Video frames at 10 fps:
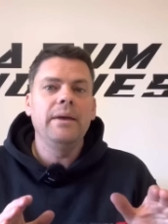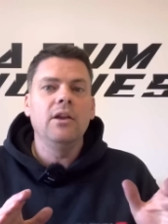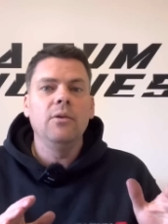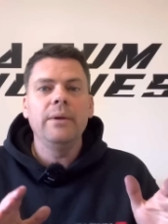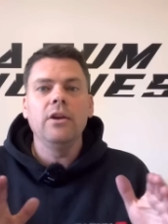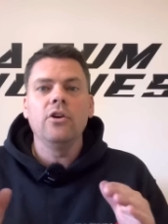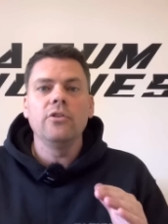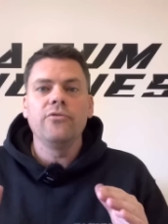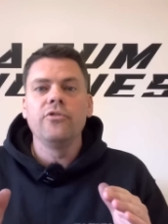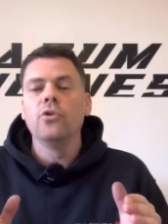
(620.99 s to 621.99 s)
a bit like
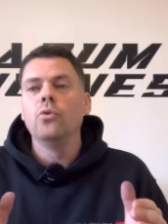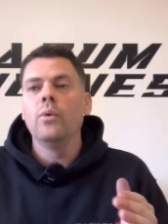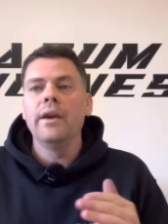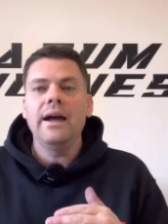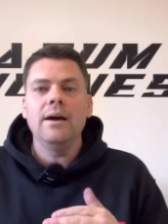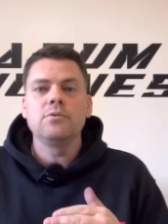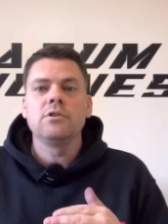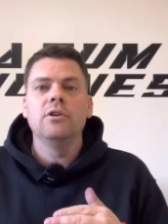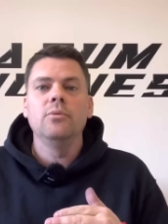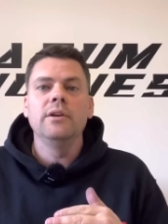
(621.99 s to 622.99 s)
the fuel went
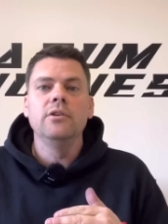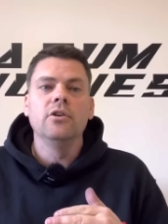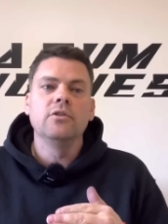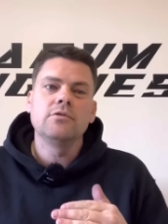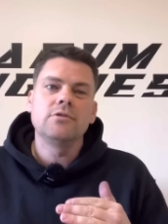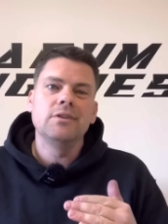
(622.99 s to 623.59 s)
absolutely nuts.